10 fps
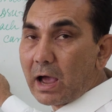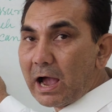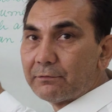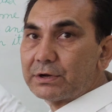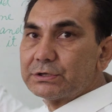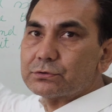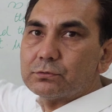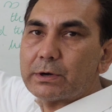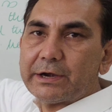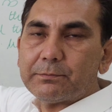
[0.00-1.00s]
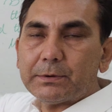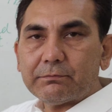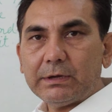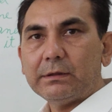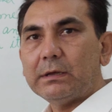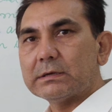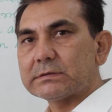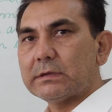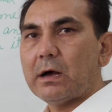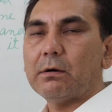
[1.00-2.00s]
average room rate between the
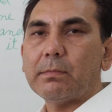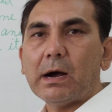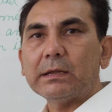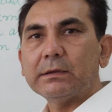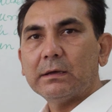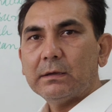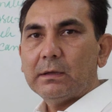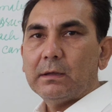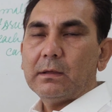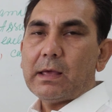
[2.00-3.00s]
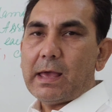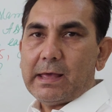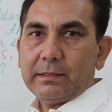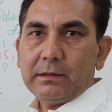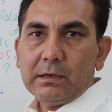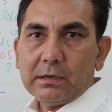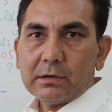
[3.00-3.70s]
Islamabad and the